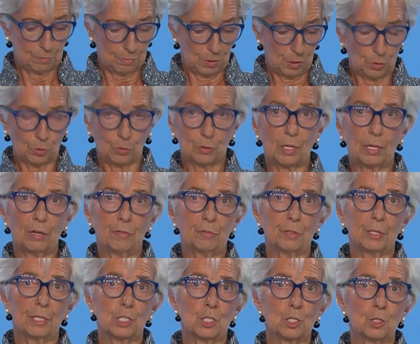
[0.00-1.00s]

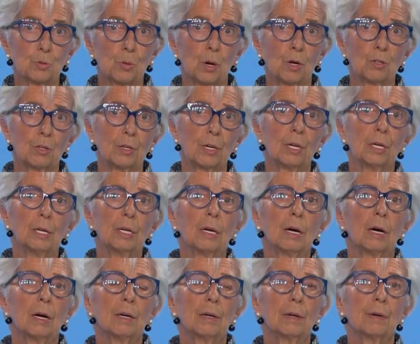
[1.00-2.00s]
delivering strong
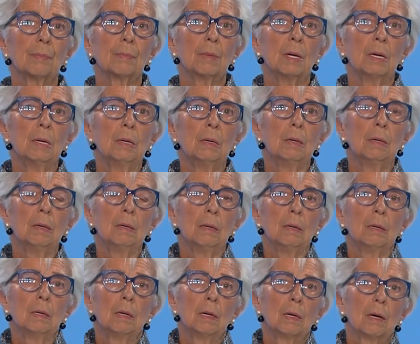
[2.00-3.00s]

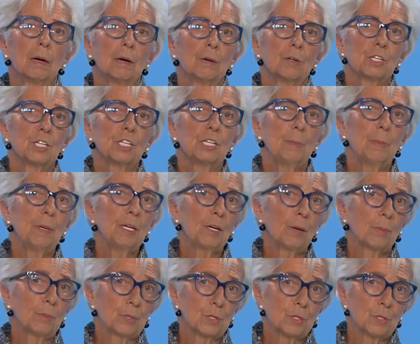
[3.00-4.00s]
GDP
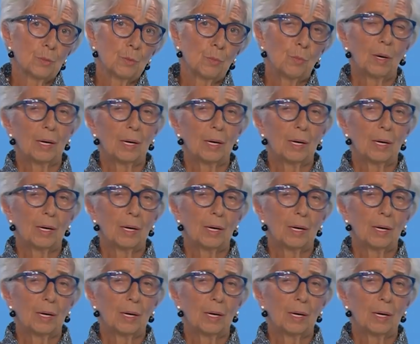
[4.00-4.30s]
numbers,